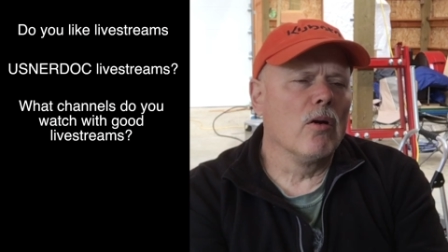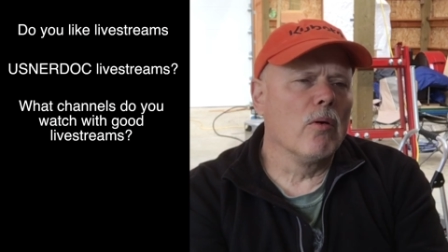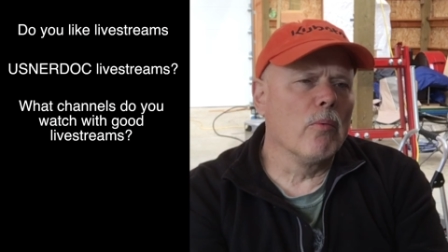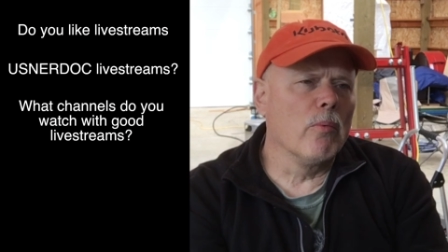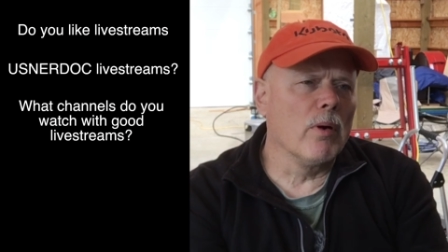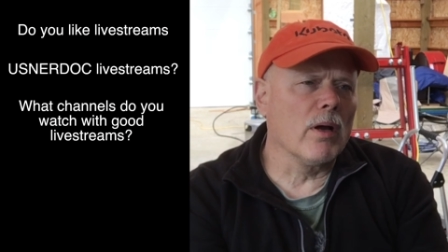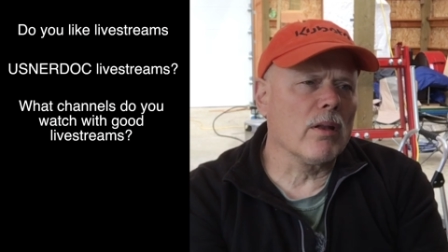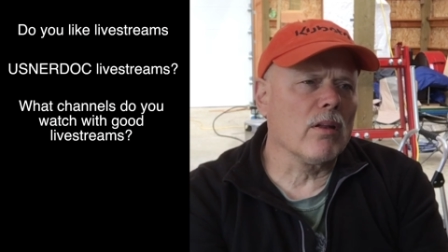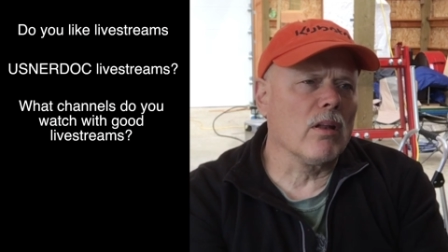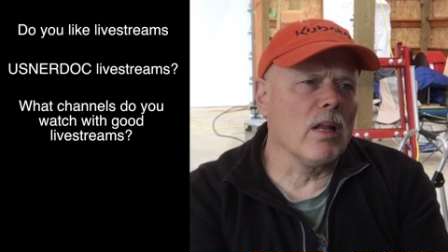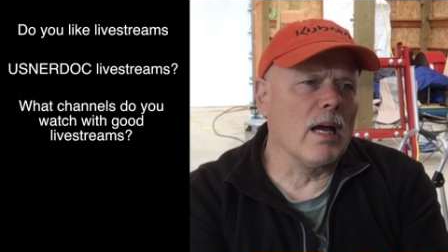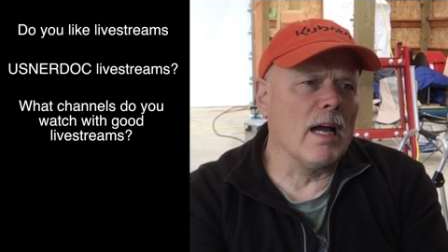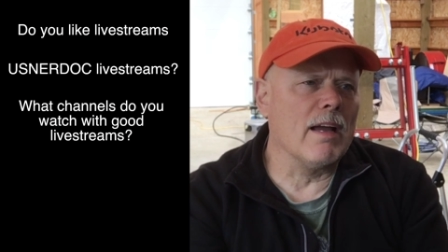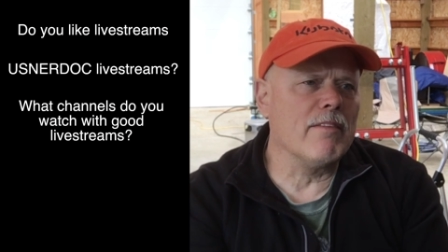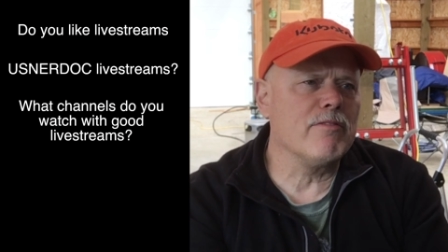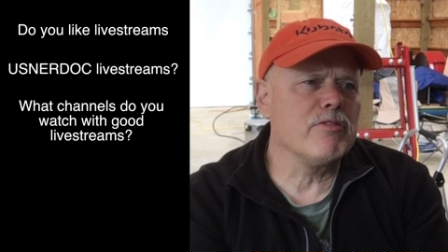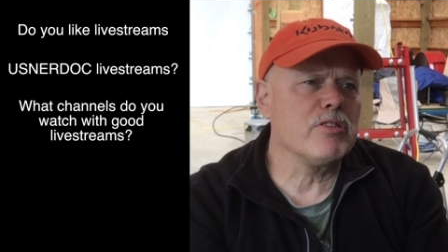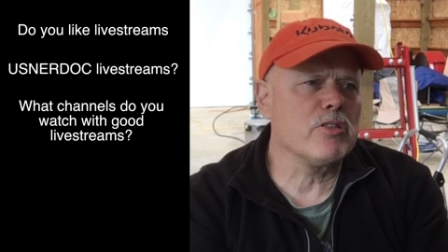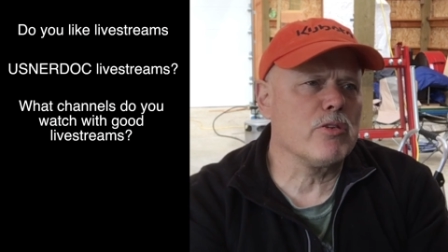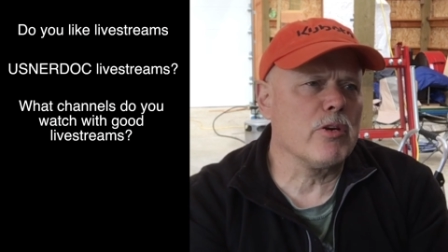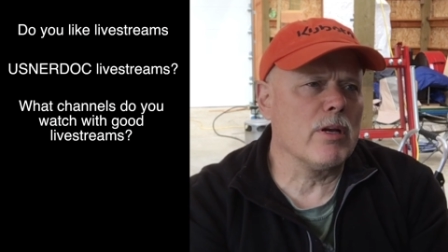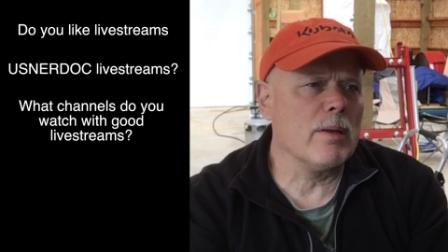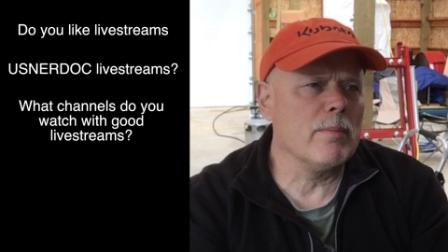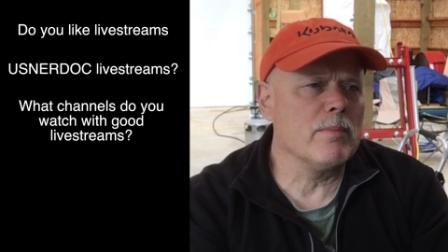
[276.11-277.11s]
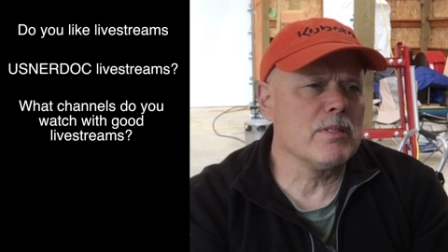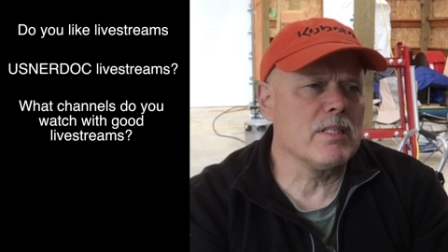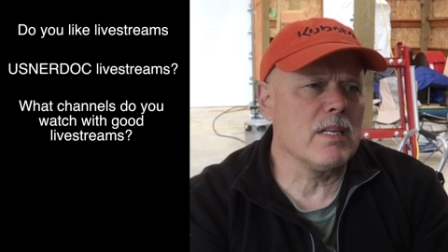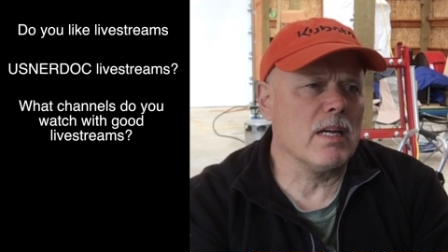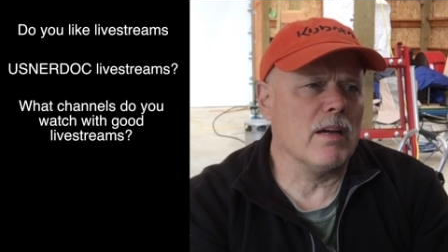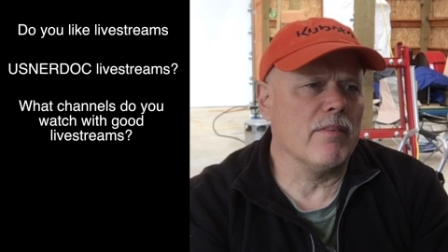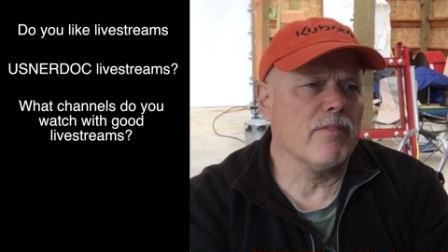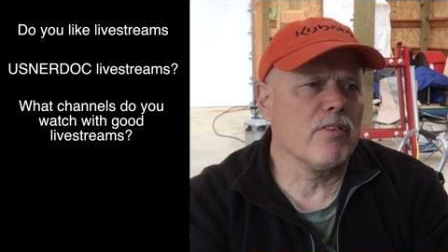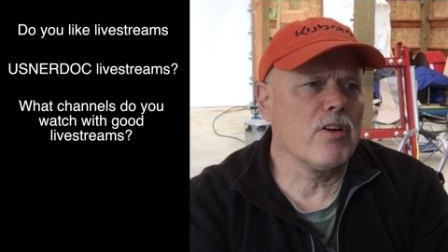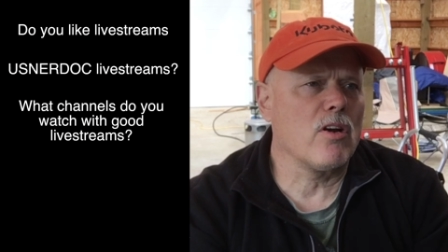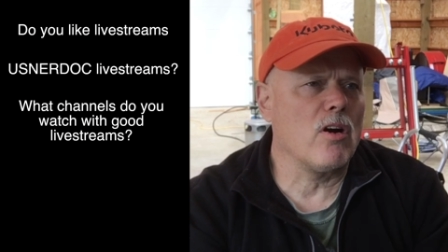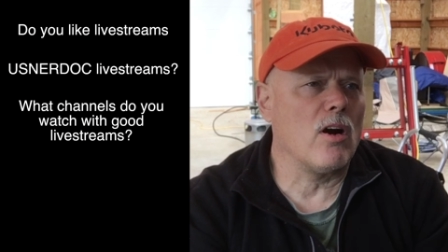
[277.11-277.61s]
what live streams
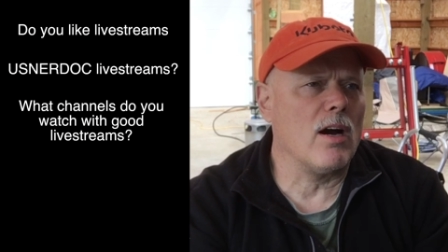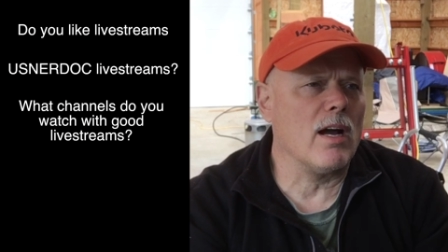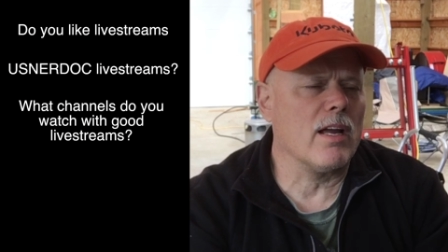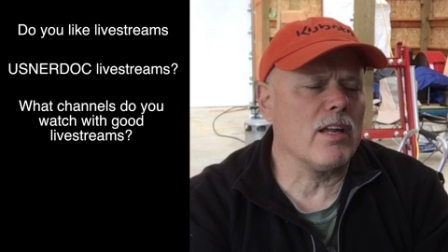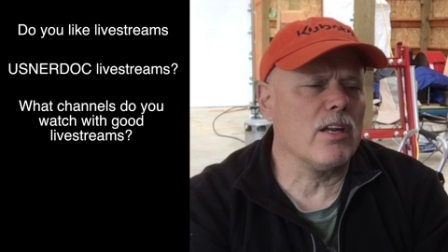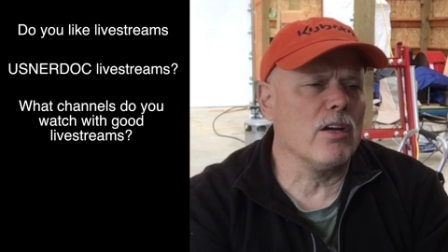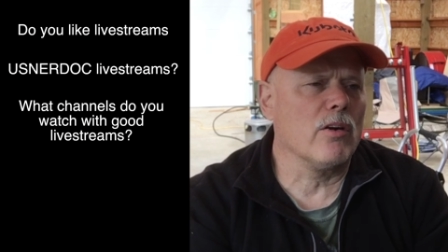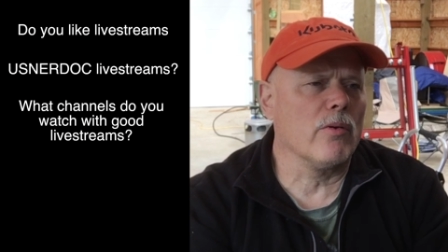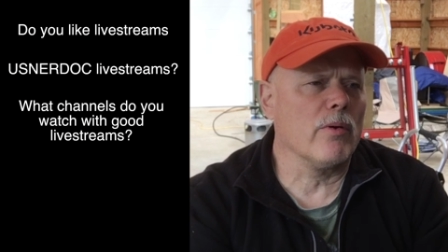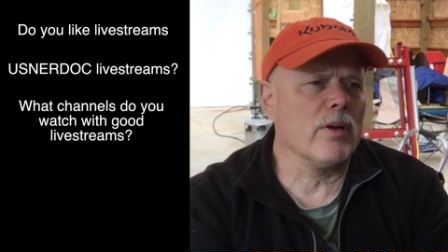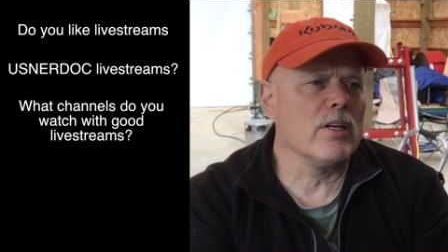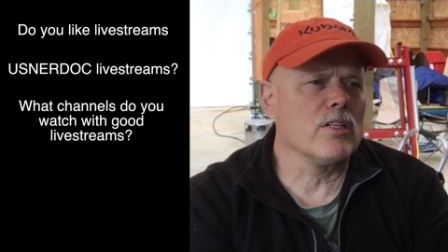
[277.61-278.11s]
have caught your